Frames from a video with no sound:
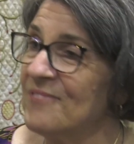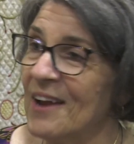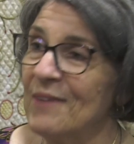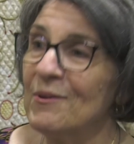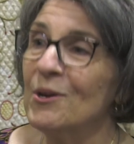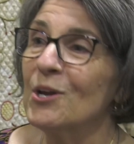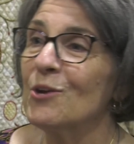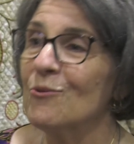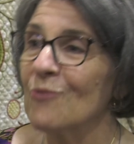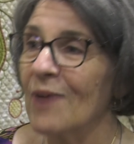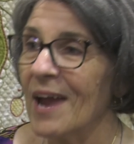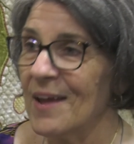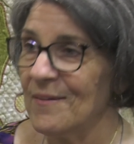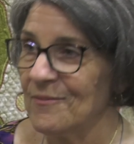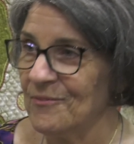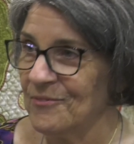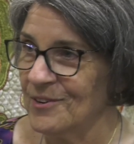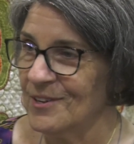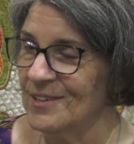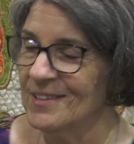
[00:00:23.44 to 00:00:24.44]
very
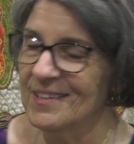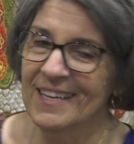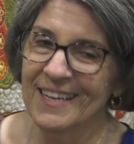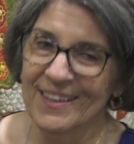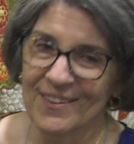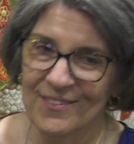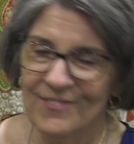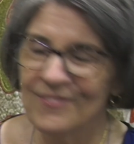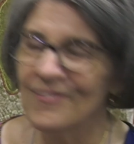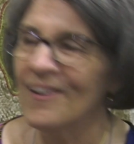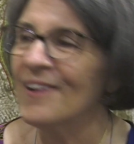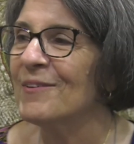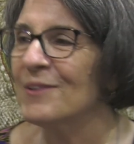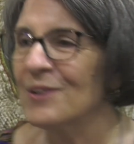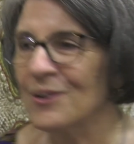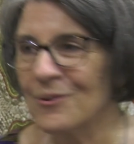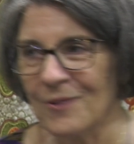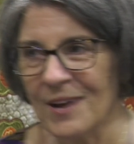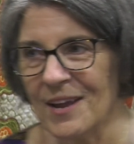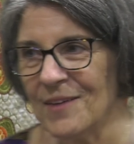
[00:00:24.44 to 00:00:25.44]
grateful, very
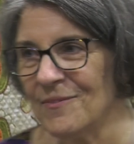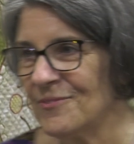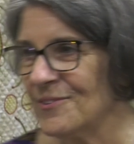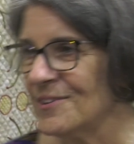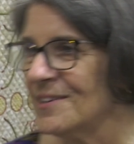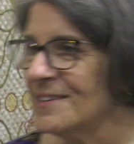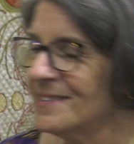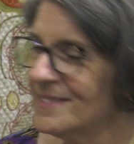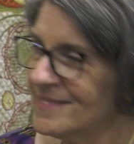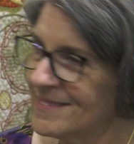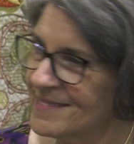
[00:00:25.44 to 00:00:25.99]
grateful.